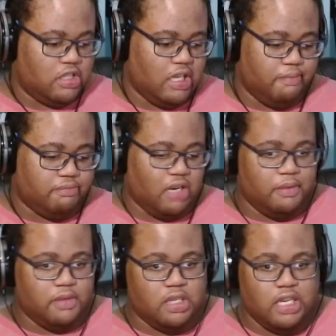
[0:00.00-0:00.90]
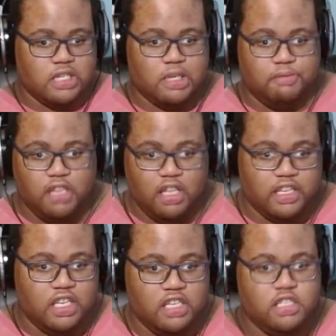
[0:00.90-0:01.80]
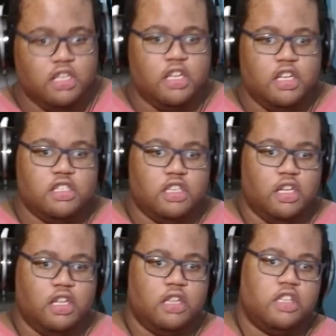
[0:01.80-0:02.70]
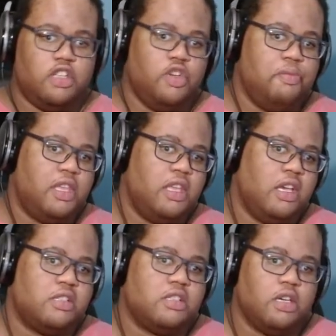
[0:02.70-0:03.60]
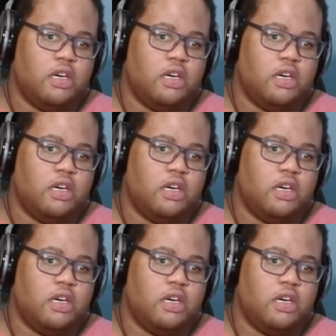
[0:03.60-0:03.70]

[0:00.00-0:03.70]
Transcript: I'm probably gonna actually plug in to the UPS